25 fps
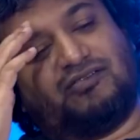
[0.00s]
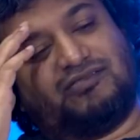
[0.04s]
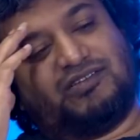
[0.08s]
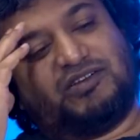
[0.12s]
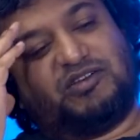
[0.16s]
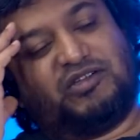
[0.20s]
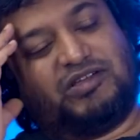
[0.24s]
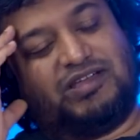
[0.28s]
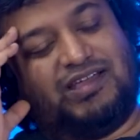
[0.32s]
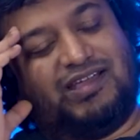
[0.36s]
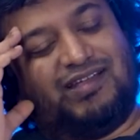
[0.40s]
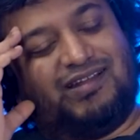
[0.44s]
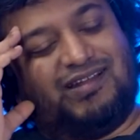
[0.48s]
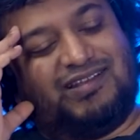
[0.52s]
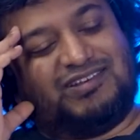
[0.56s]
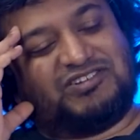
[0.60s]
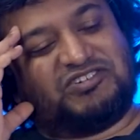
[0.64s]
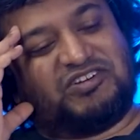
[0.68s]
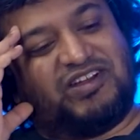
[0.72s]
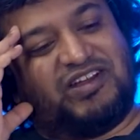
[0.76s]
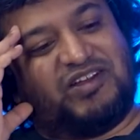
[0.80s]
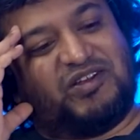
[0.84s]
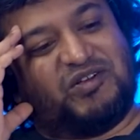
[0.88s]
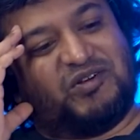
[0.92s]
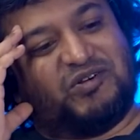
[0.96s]
we're doing English
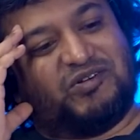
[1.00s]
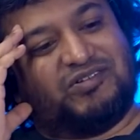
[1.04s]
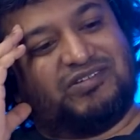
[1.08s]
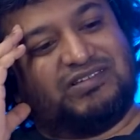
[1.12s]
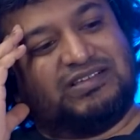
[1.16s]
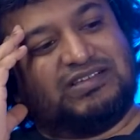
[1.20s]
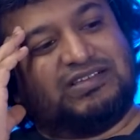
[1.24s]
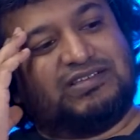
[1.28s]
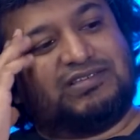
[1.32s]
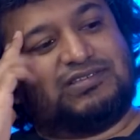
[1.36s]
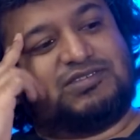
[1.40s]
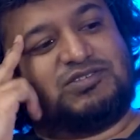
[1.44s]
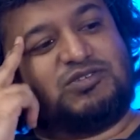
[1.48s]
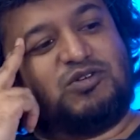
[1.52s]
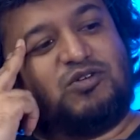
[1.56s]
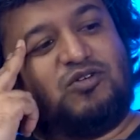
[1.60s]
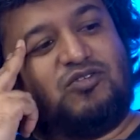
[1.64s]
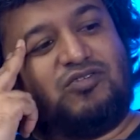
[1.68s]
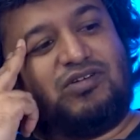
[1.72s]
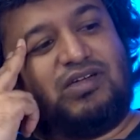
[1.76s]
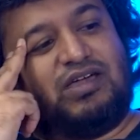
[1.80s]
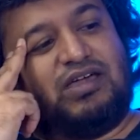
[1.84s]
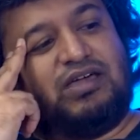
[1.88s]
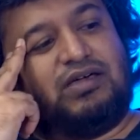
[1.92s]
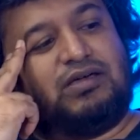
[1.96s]
radio. So
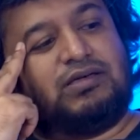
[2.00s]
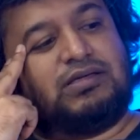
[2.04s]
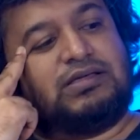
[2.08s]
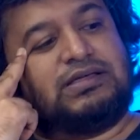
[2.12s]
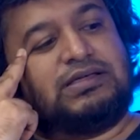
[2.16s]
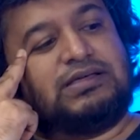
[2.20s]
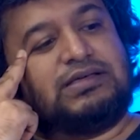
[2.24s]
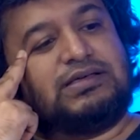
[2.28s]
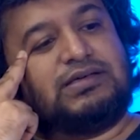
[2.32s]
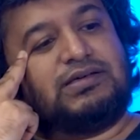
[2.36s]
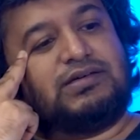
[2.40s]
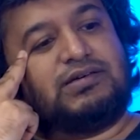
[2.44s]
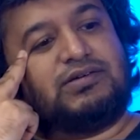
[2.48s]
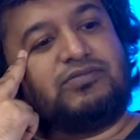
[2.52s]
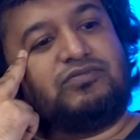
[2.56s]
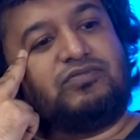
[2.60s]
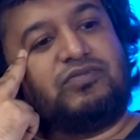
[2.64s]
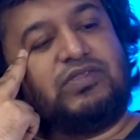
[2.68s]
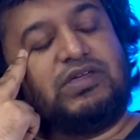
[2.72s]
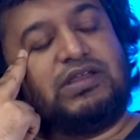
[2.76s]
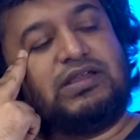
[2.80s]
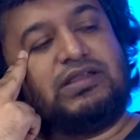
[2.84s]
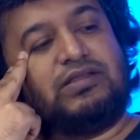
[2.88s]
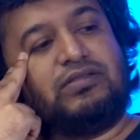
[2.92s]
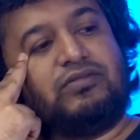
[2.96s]
okay,
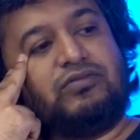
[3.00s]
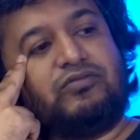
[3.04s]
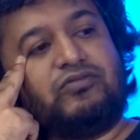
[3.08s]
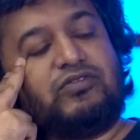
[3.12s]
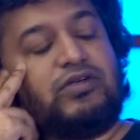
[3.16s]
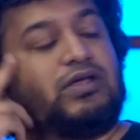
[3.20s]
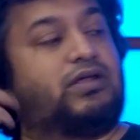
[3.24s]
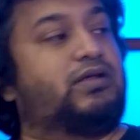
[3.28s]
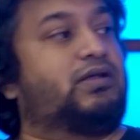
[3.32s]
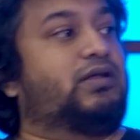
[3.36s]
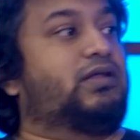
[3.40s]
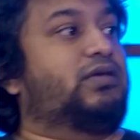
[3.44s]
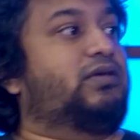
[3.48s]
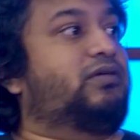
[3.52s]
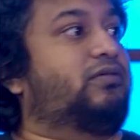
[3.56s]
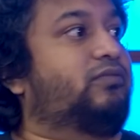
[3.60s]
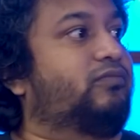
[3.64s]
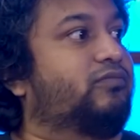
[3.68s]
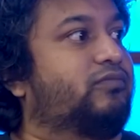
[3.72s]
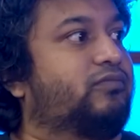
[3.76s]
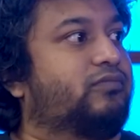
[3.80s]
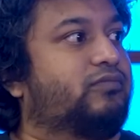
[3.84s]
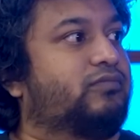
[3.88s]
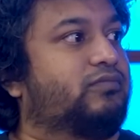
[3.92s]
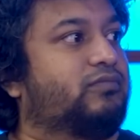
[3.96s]
they
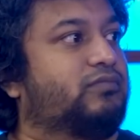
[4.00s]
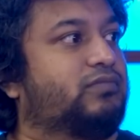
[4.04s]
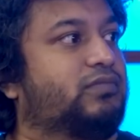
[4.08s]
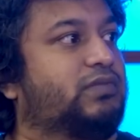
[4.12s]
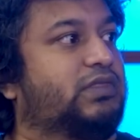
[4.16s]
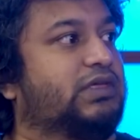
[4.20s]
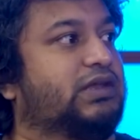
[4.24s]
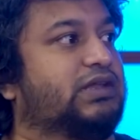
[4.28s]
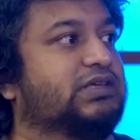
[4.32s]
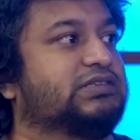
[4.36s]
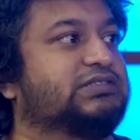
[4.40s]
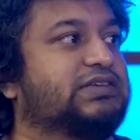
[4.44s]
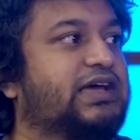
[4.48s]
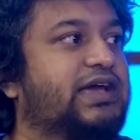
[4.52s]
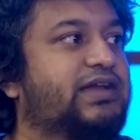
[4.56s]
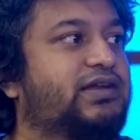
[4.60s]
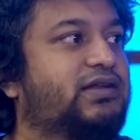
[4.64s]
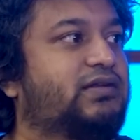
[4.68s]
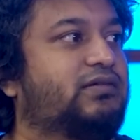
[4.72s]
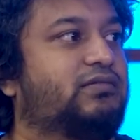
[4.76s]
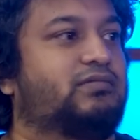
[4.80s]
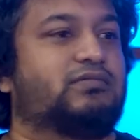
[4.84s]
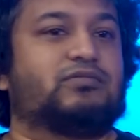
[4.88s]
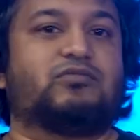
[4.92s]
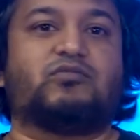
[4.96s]

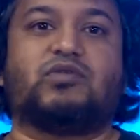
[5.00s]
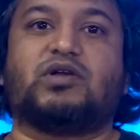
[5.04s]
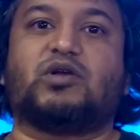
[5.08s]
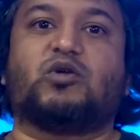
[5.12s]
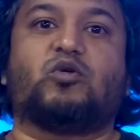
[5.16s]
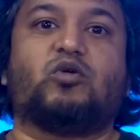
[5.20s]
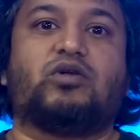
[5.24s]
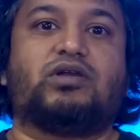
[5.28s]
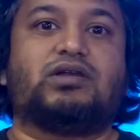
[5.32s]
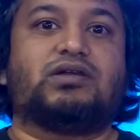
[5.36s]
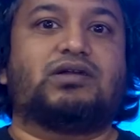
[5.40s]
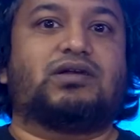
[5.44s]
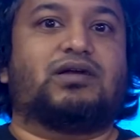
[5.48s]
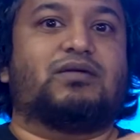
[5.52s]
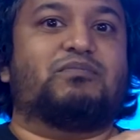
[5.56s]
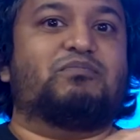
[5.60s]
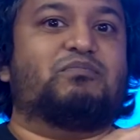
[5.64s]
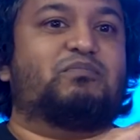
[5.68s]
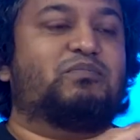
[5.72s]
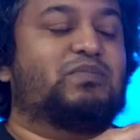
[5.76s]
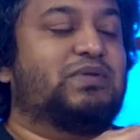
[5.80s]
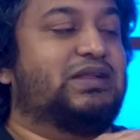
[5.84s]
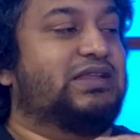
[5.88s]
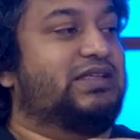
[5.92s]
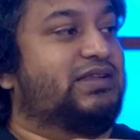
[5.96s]
decided we're going
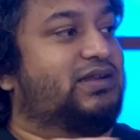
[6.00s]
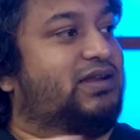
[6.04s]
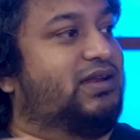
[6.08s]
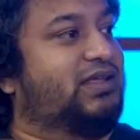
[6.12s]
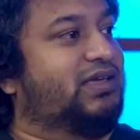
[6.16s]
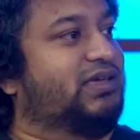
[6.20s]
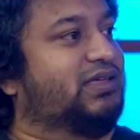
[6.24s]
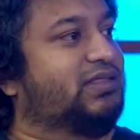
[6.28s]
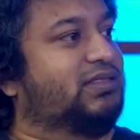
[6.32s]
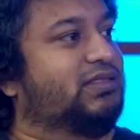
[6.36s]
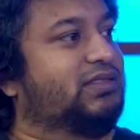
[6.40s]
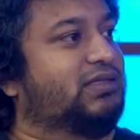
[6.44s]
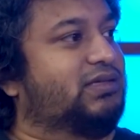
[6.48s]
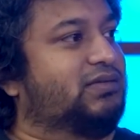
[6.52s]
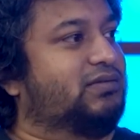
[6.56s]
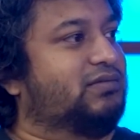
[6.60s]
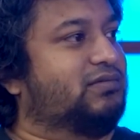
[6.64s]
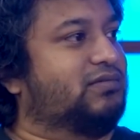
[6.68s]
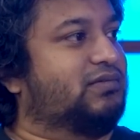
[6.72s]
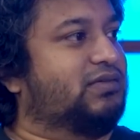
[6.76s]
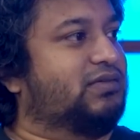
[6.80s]
completely Hindi.